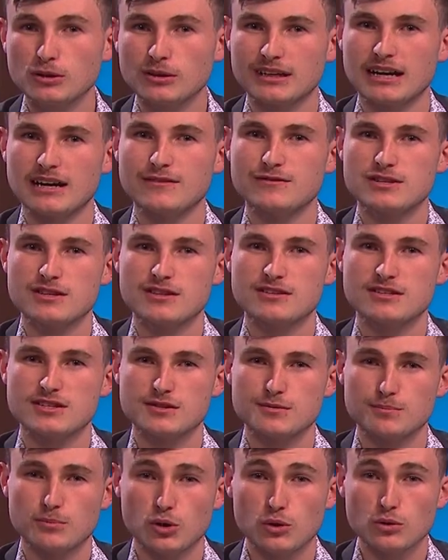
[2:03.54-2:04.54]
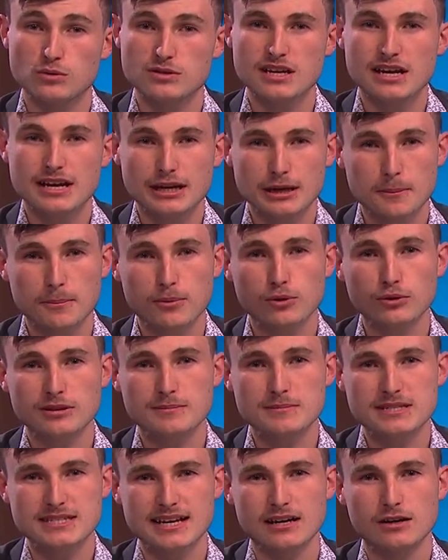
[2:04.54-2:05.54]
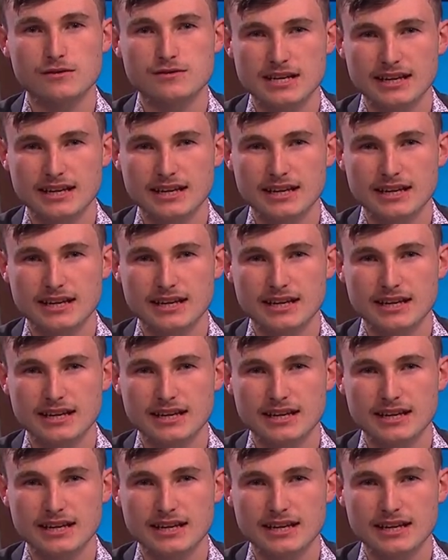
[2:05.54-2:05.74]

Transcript: enough so that smalls can put themselves